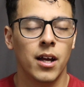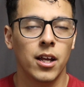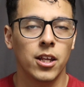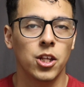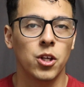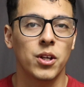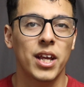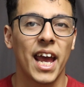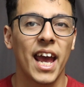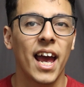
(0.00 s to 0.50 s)

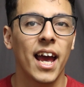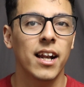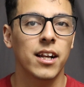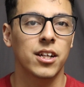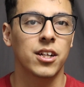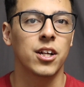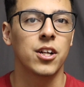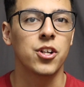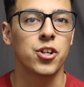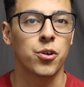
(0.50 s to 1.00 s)
You can't
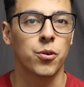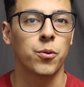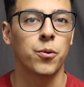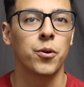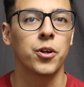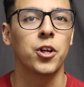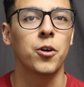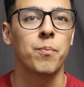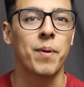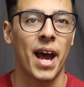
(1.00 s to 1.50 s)
control
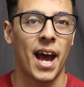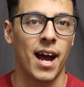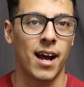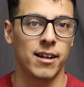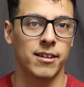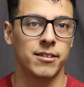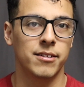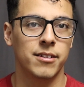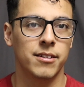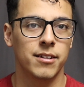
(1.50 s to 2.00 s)
your
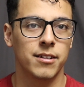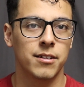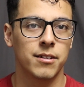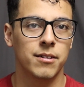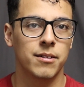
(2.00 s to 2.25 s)
past.